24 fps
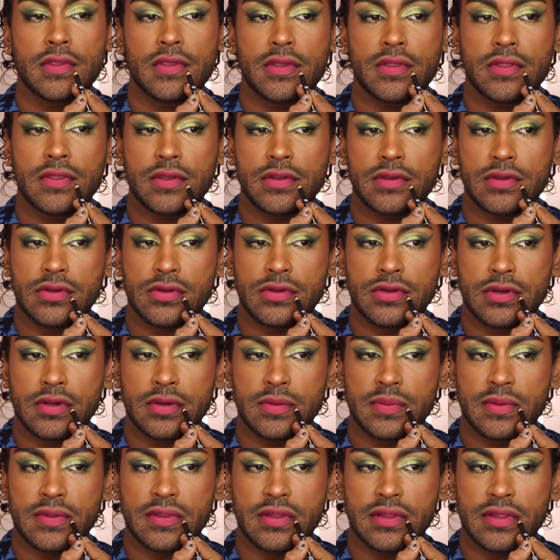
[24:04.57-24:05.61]
And then
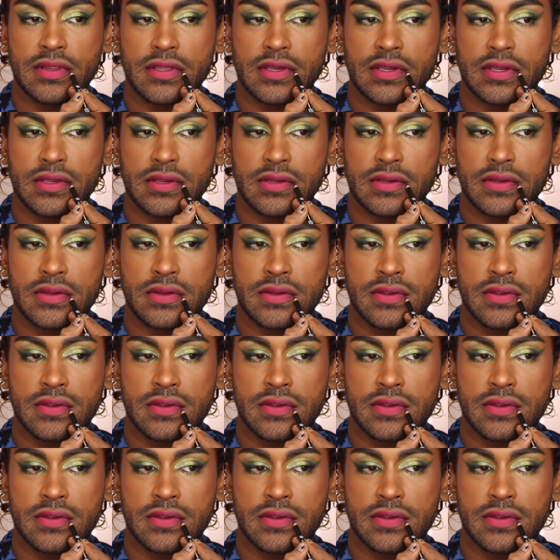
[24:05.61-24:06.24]
sharpen the line.